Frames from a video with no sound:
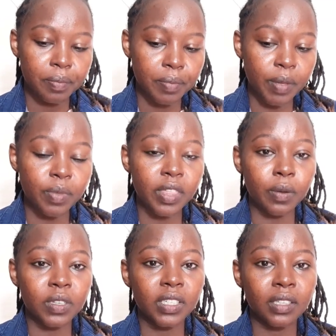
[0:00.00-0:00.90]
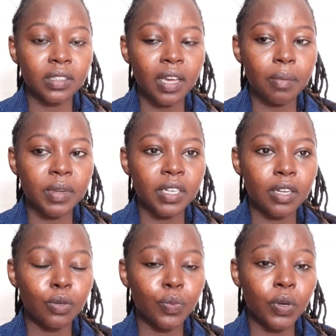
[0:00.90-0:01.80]
Maybe they will just come and tell
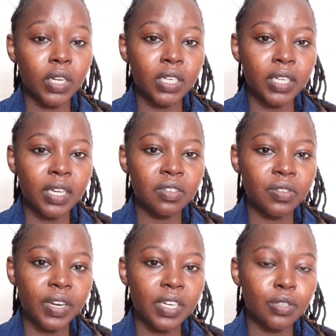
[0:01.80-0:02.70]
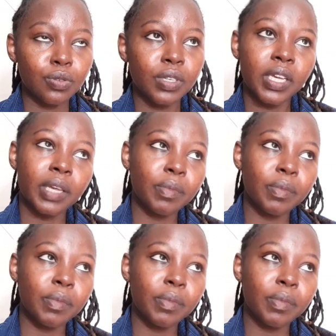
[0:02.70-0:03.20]
you, Pauline, get ready today.